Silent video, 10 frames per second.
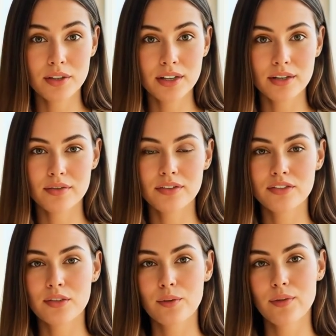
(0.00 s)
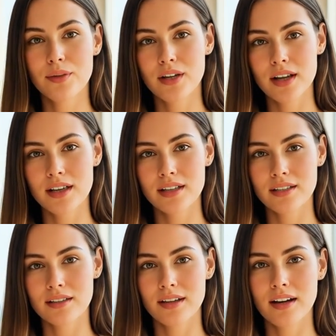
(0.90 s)
I spent nights experimenting
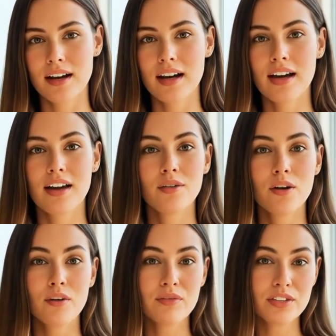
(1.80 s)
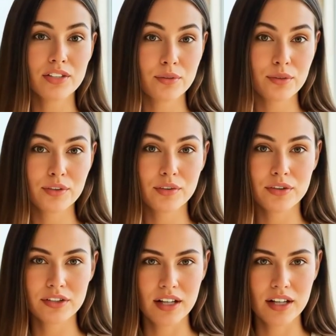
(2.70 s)
in the bakery kitchen after hours.